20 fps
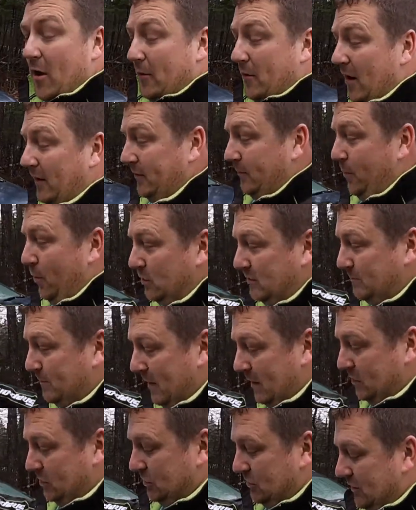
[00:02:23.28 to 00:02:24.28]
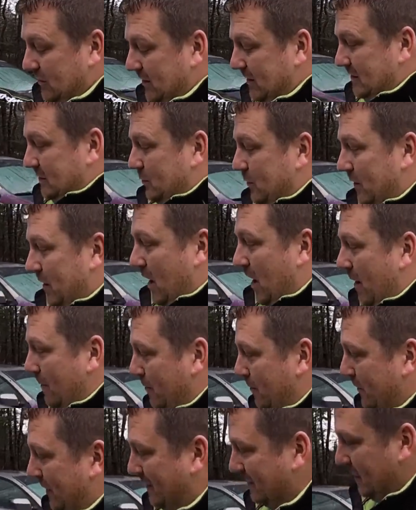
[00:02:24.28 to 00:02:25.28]
I'm gonna have to post pictures of this one up
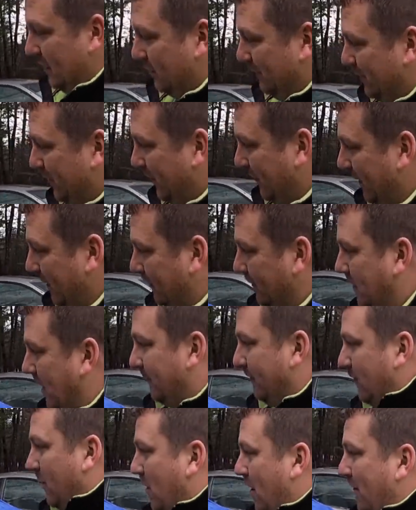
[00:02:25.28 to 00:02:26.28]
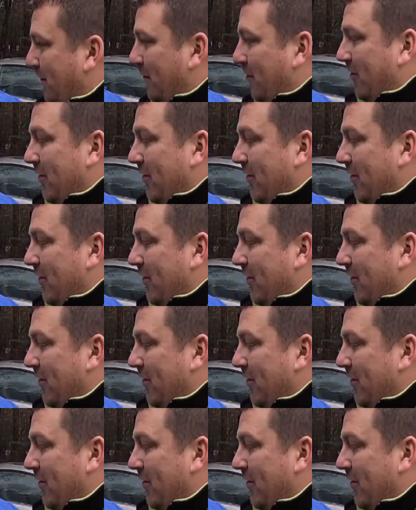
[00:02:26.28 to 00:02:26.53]
because I don't feel like taking the cover off.